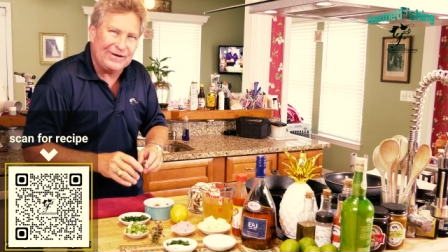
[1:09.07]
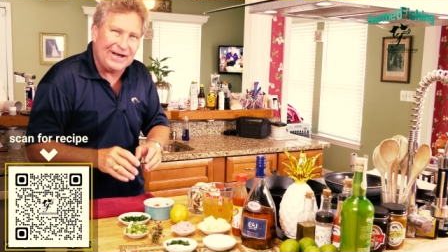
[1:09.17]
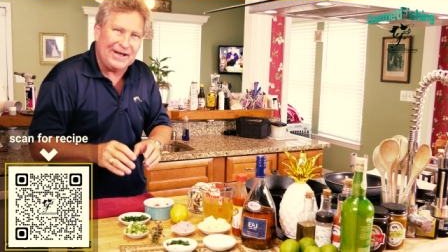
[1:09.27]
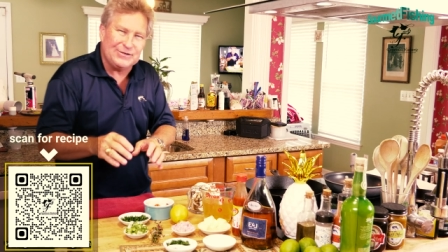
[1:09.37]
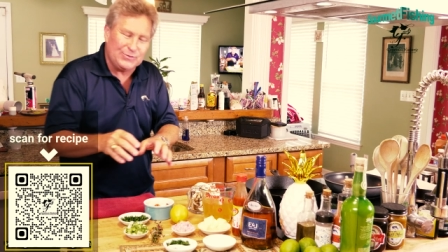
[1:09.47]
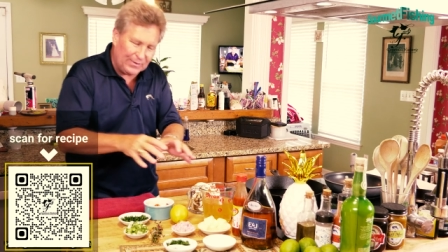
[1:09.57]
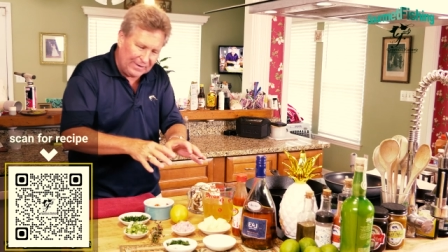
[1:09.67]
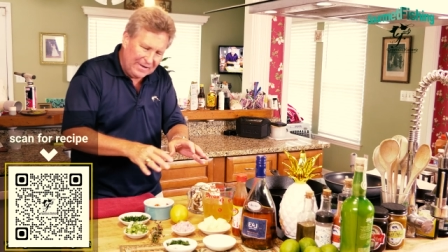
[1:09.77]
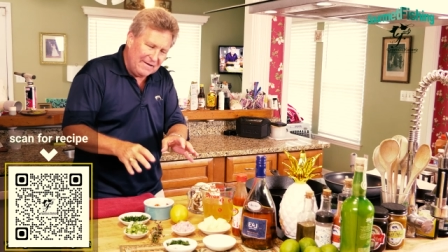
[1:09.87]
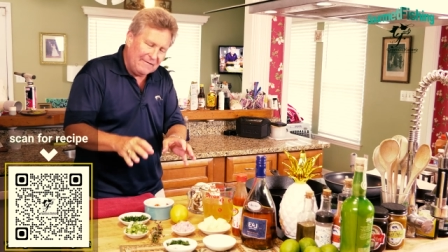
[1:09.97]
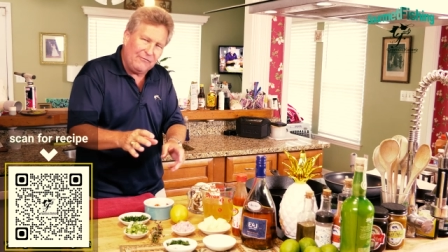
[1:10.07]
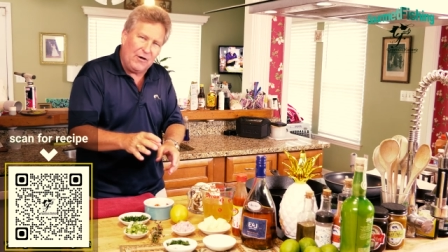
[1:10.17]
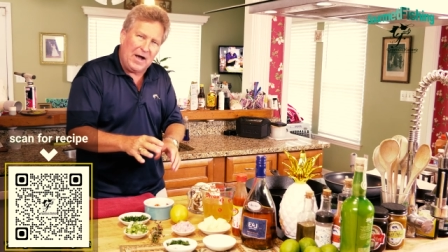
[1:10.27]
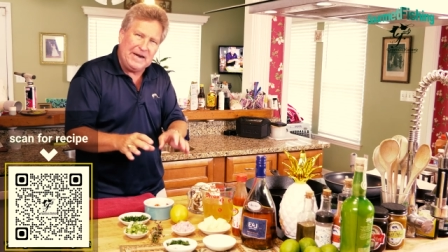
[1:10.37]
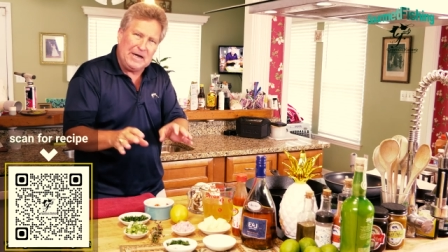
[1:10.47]
kind of sort of
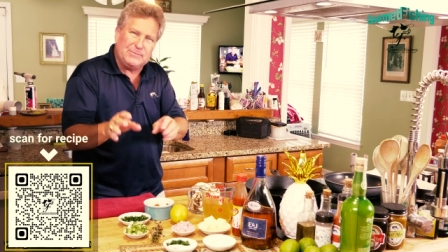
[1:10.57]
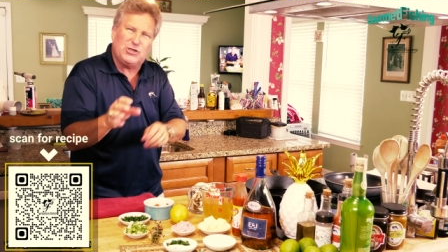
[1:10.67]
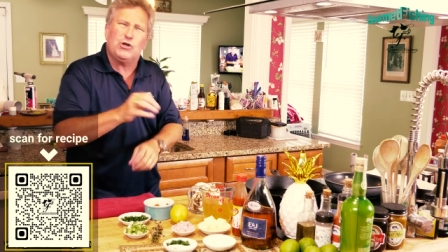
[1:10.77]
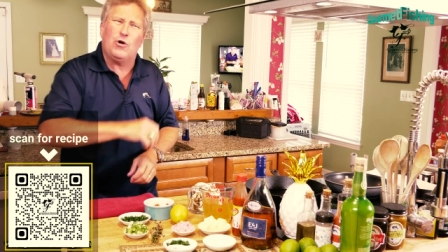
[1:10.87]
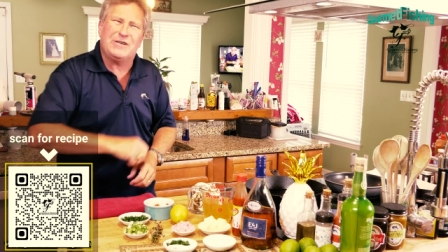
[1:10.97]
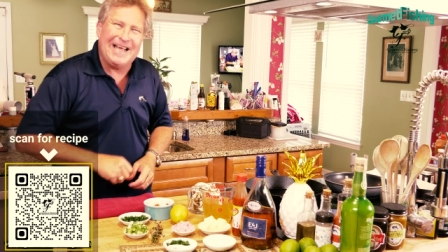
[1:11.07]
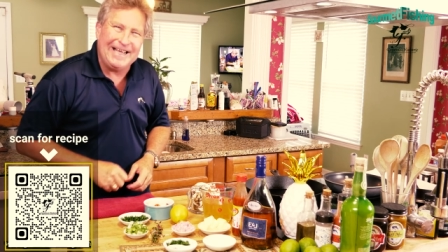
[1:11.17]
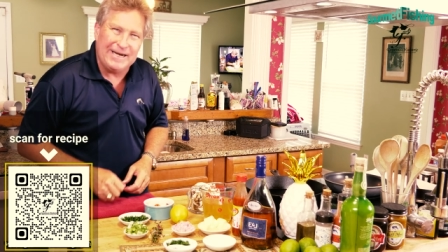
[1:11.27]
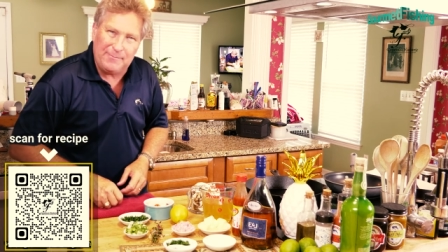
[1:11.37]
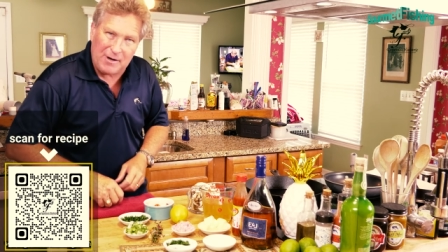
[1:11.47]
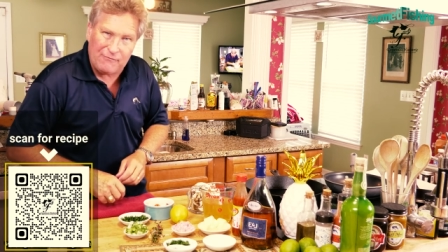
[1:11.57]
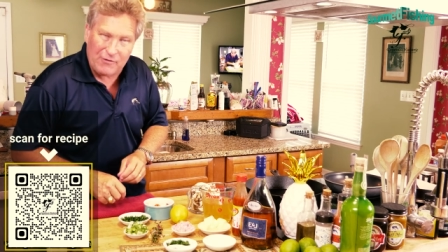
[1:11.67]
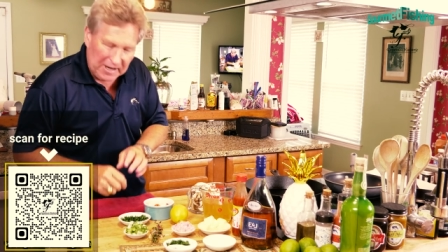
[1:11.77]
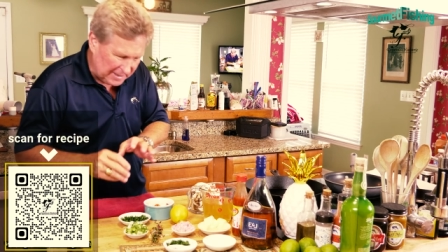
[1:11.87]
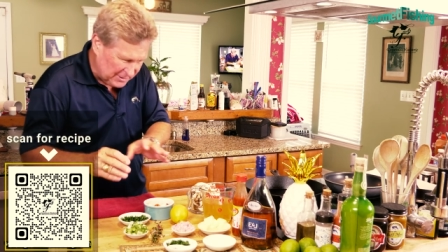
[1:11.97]
fried up, sauteed up, not
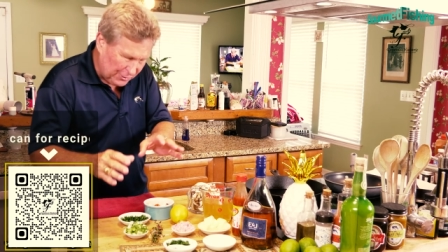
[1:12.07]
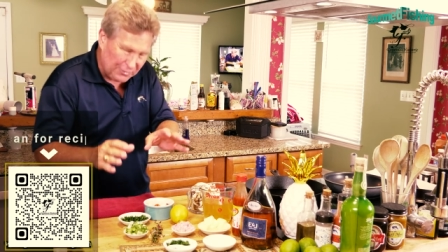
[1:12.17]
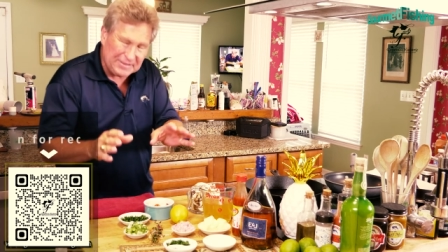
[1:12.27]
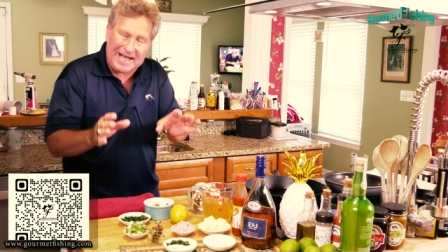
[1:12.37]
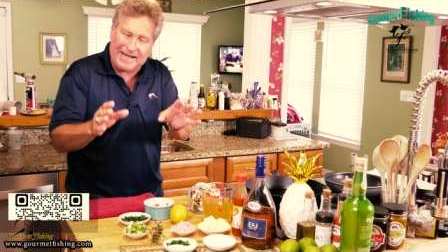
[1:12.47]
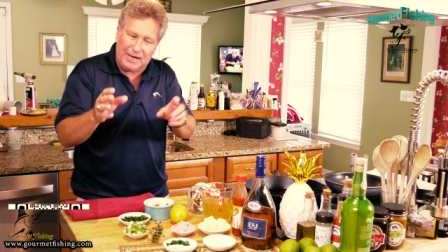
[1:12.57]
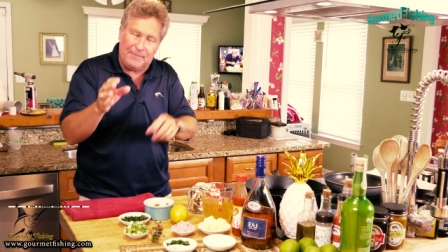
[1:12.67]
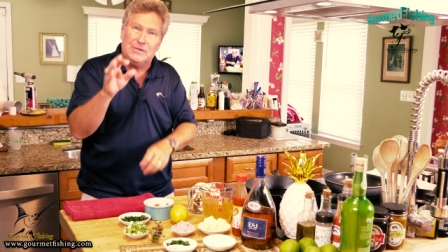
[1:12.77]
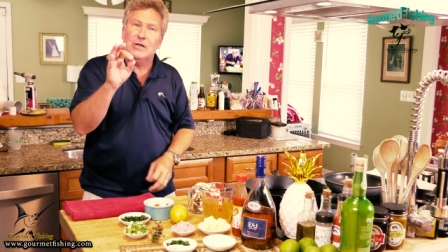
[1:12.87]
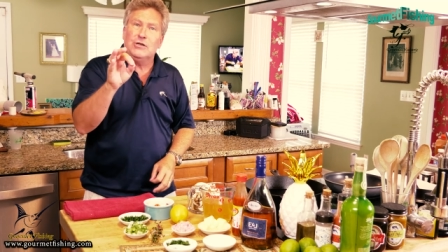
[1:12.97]
fried up, sauteed up.